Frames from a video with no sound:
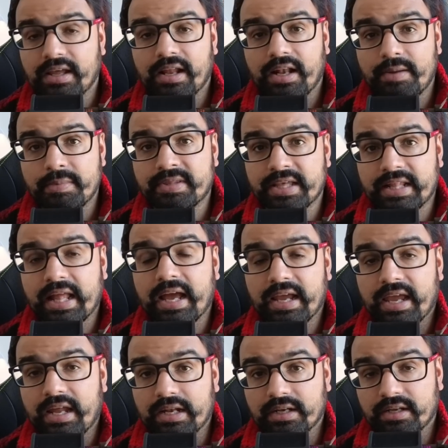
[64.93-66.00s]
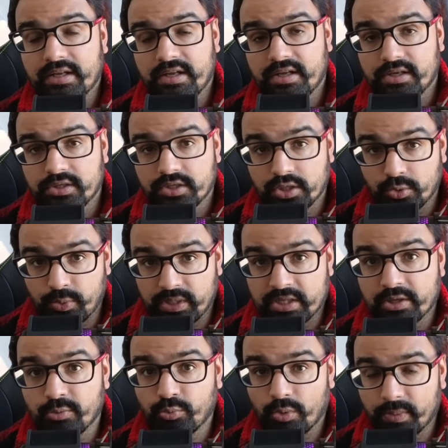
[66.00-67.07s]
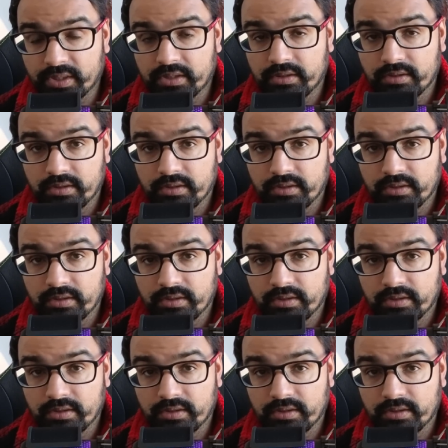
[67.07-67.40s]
Let me say that again. She was with some woman,